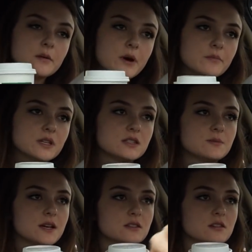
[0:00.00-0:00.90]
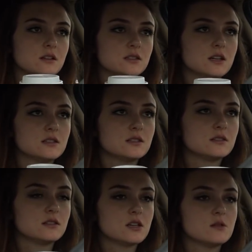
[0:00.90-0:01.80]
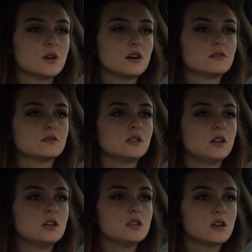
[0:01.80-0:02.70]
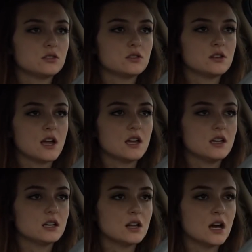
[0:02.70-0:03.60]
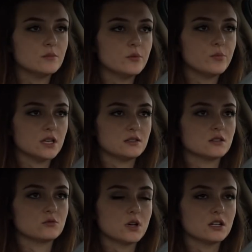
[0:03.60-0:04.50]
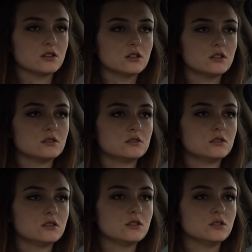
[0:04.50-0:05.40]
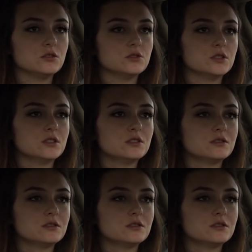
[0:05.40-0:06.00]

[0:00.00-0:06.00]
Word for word: the pumpkin spice latte since it came out yesterday, and I'm a basic white girl who